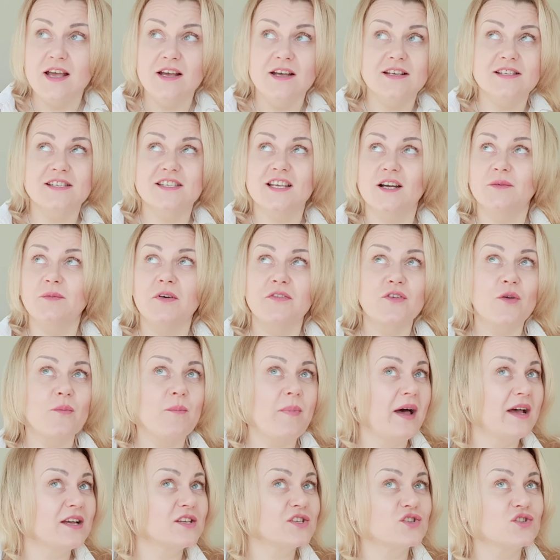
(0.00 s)
some of your
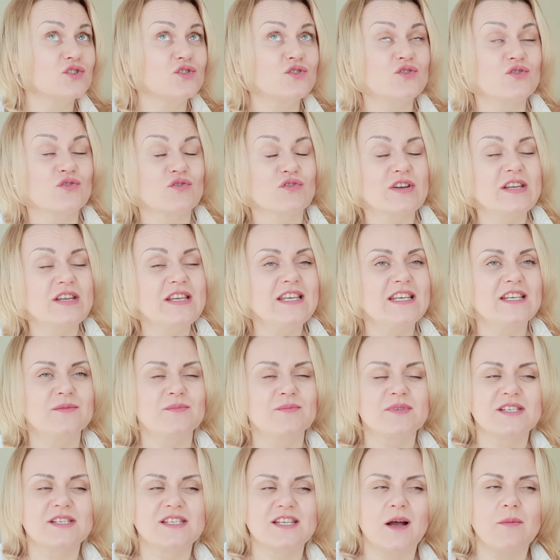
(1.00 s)
best
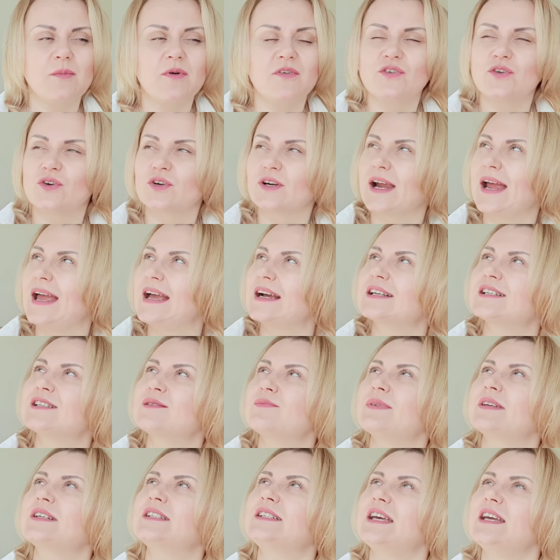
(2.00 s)
dreams, some of your
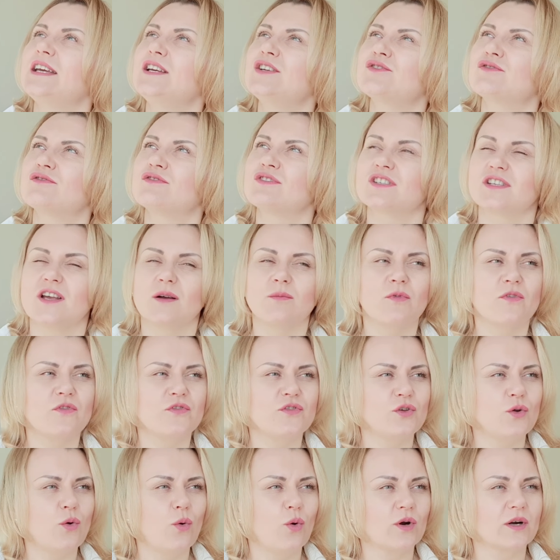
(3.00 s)
expectations, some of
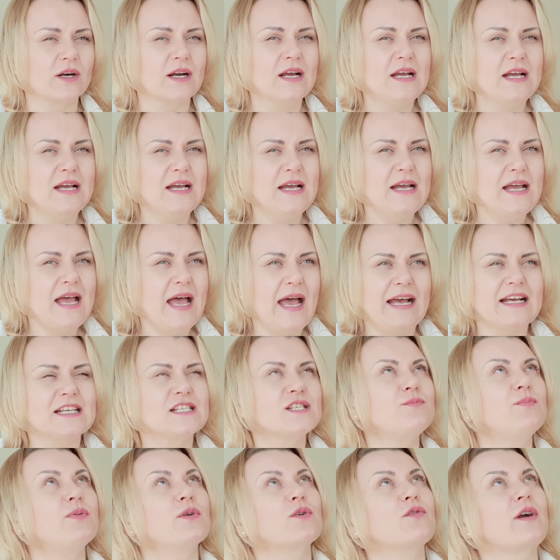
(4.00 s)
your
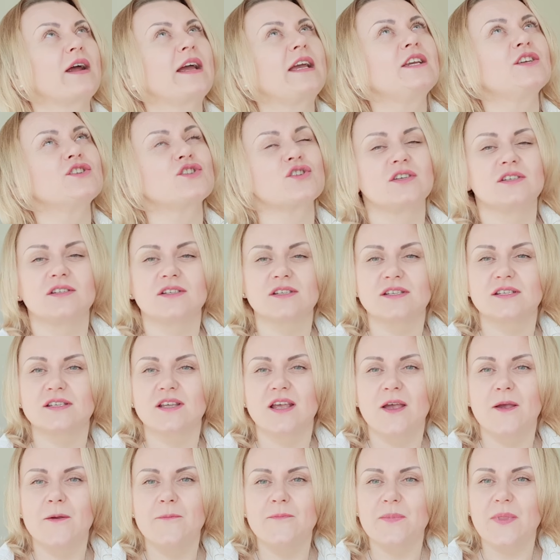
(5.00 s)
aspirations.
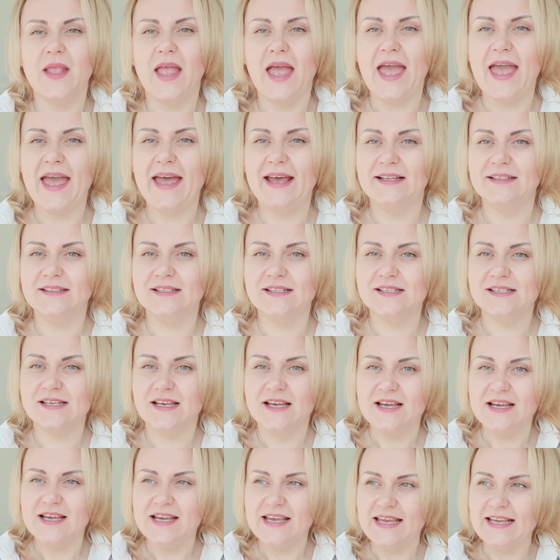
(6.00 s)
And
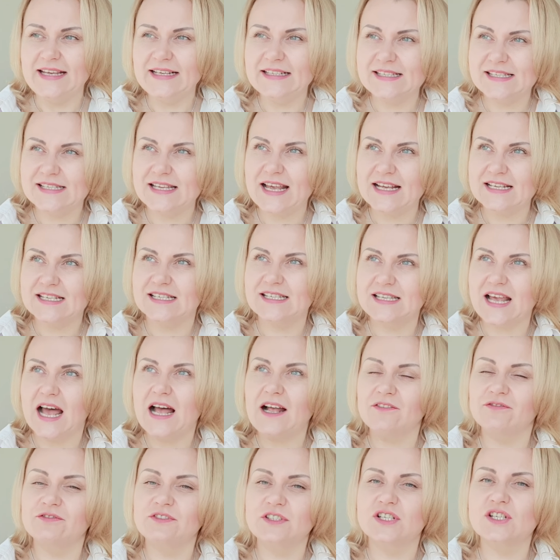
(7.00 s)
it's a
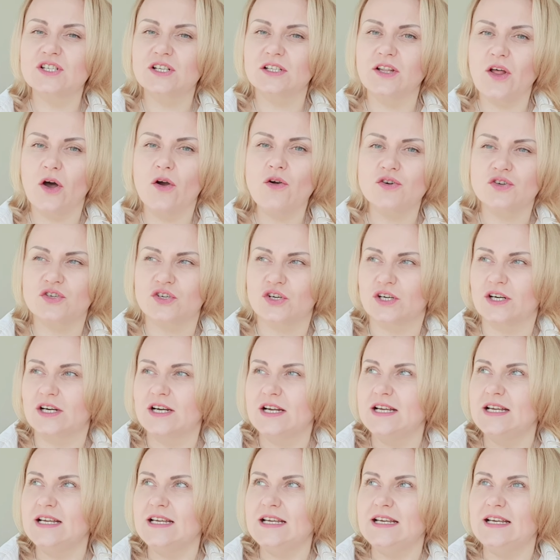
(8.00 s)
self-disclosure
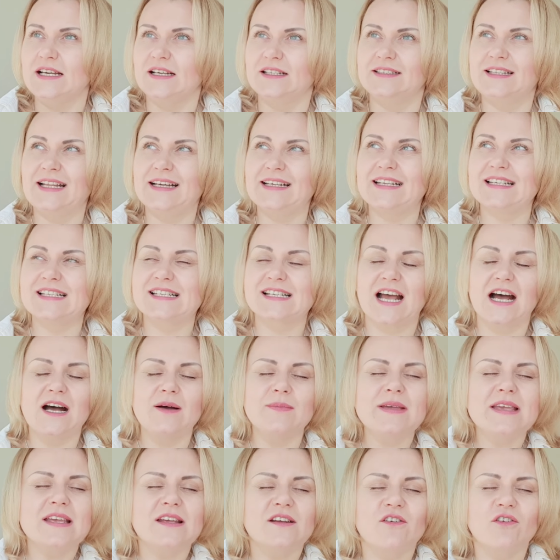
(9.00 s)
that is
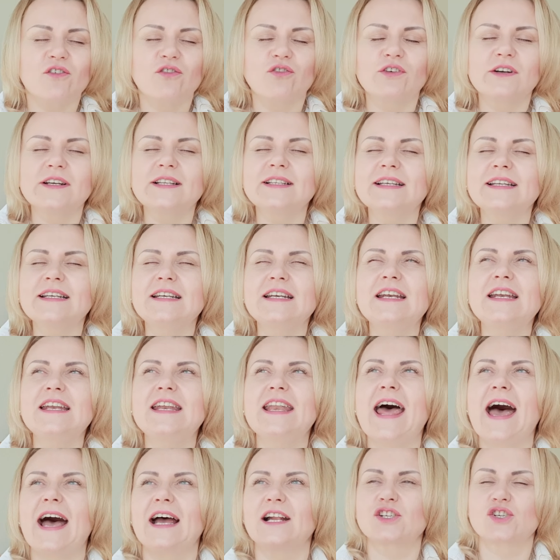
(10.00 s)
coming really
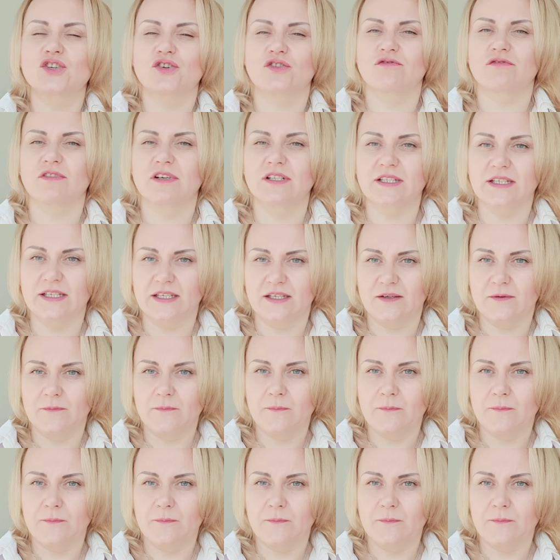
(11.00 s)
naturally.